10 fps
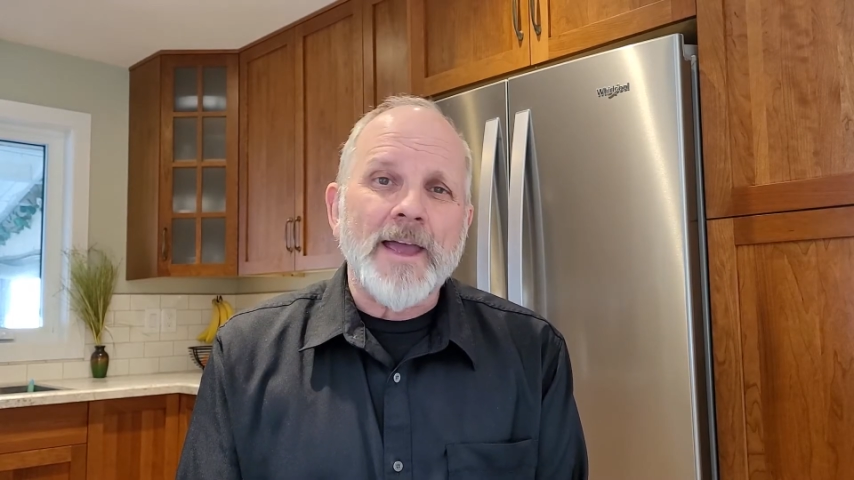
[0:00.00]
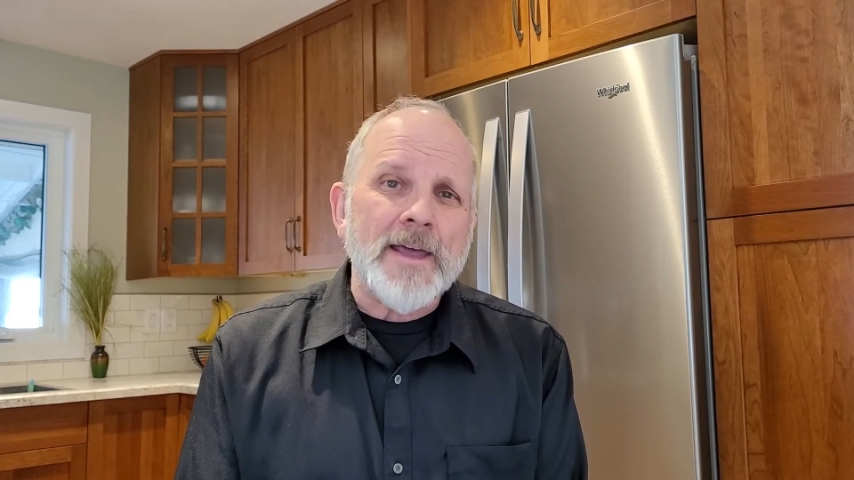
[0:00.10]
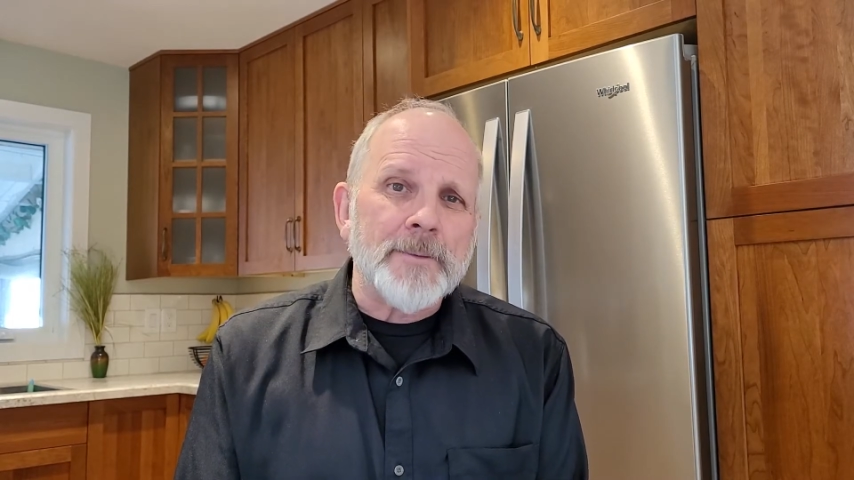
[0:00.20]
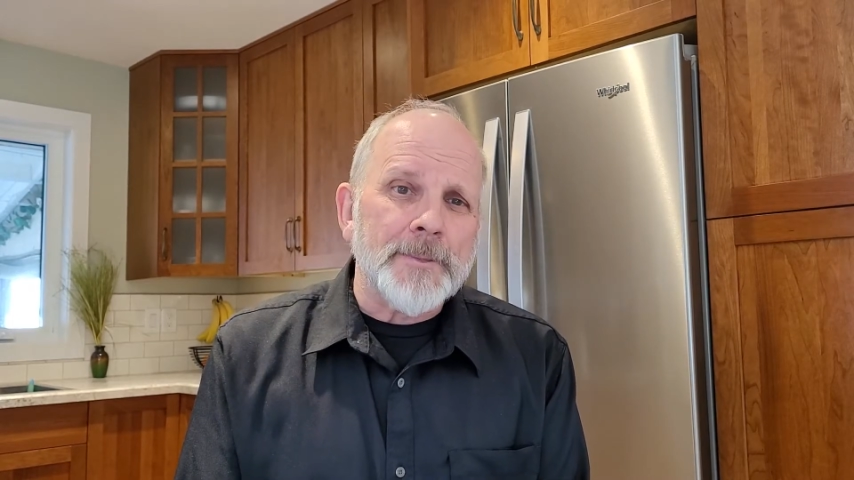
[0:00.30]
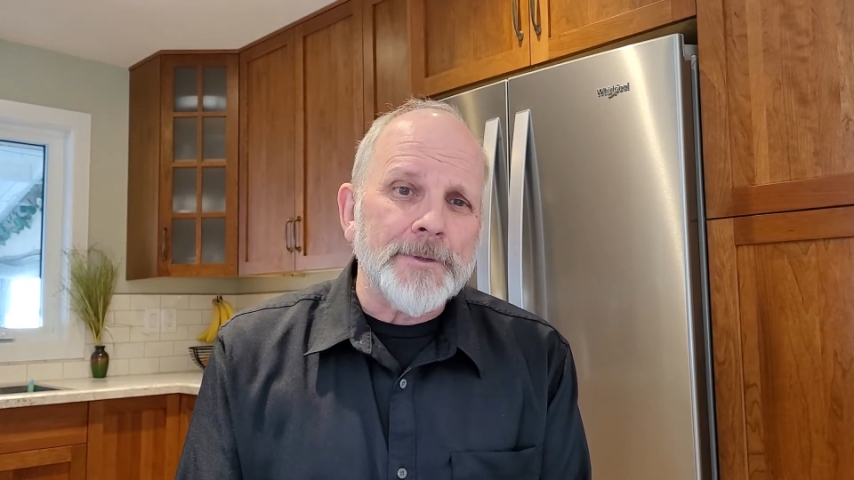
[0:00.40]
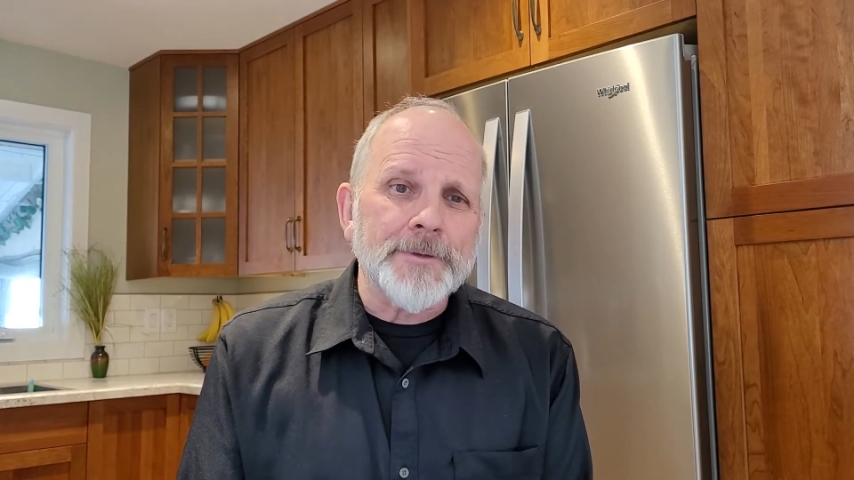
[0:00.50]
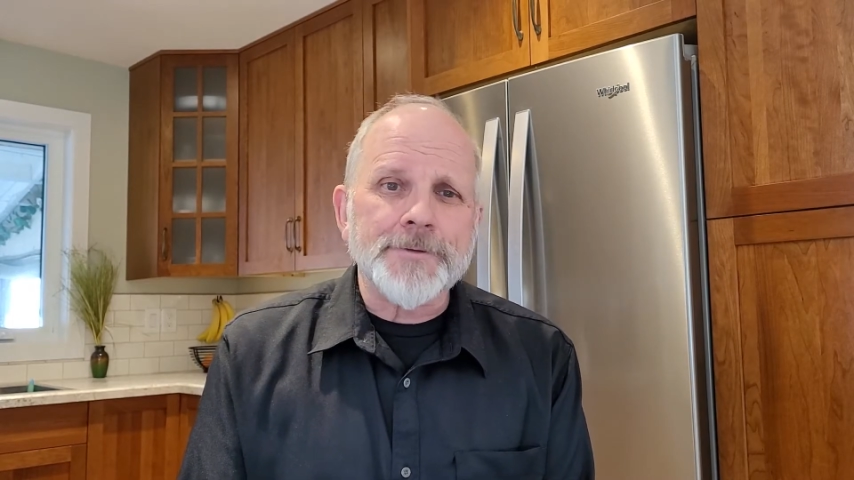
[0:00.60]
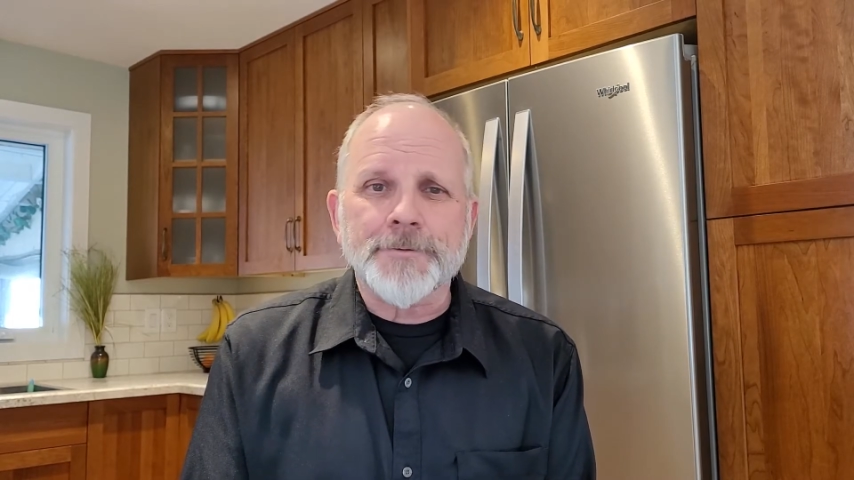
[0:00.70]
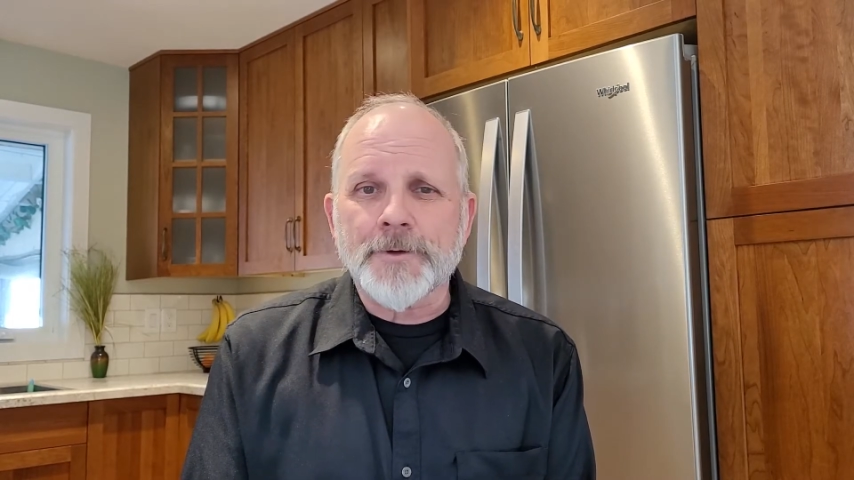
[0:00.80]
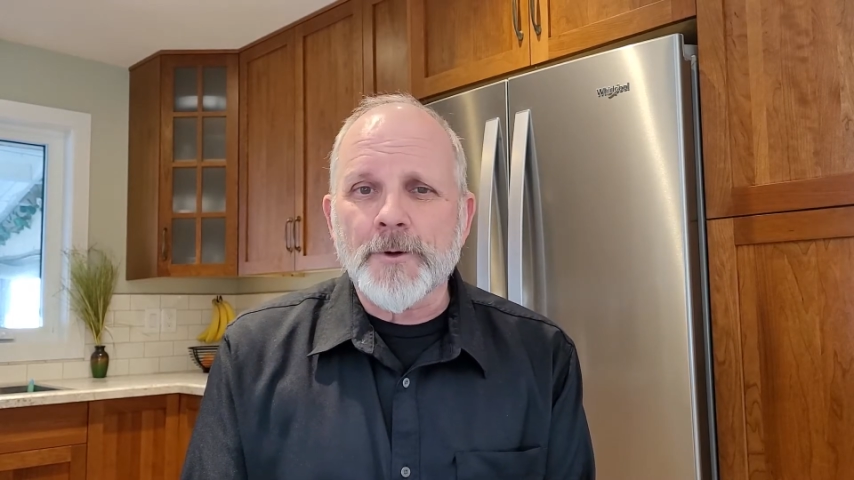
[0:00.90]

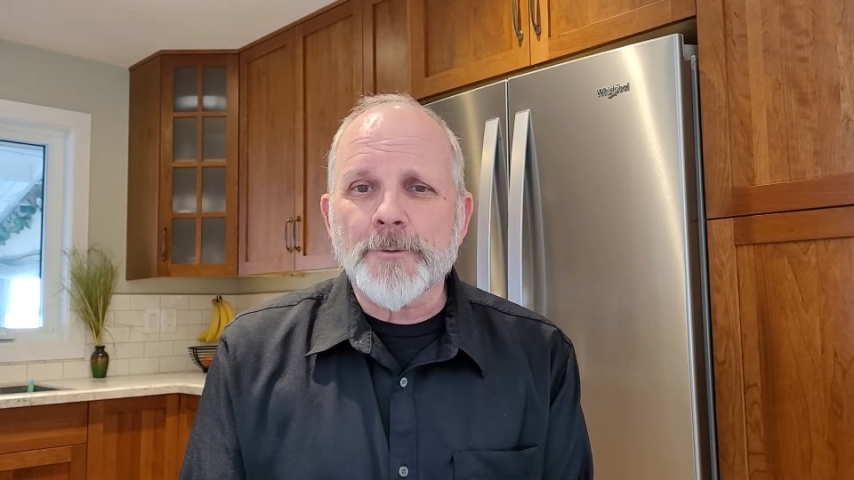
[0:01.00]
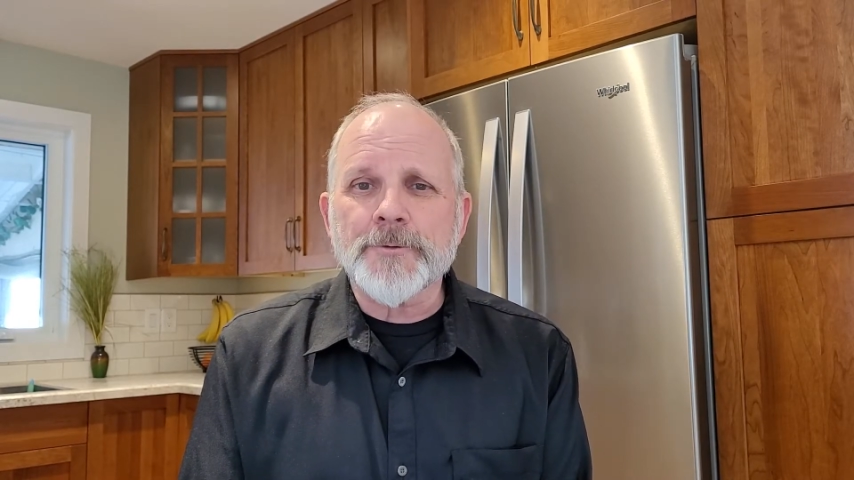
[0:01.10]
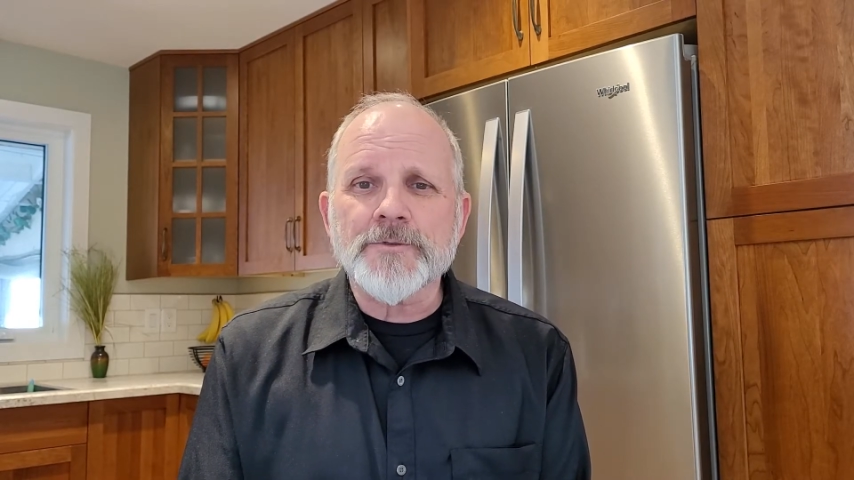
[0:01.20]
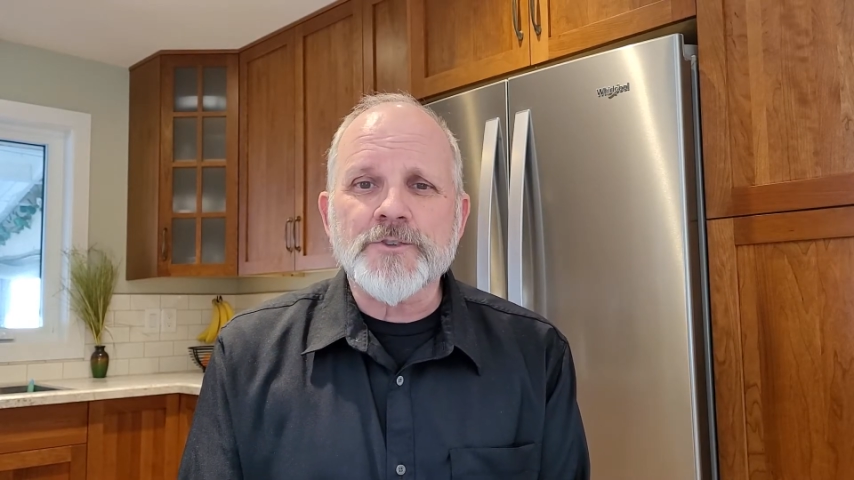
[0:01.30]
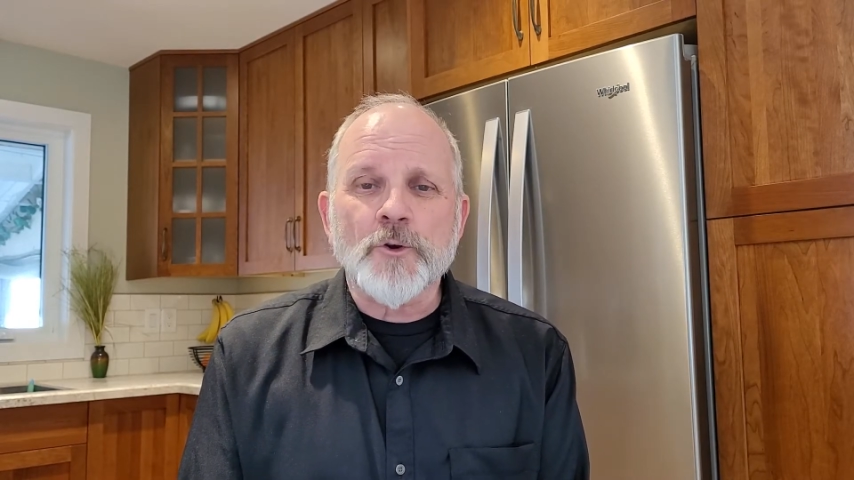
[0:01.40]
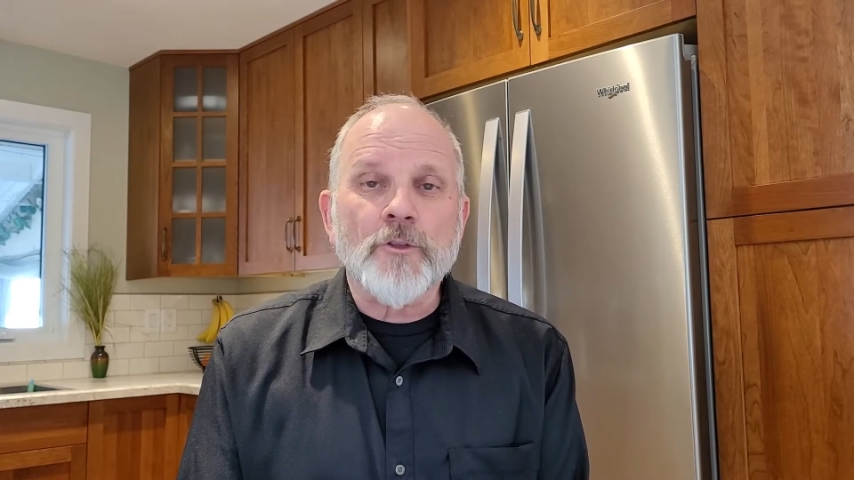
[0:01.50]
animals, rodents,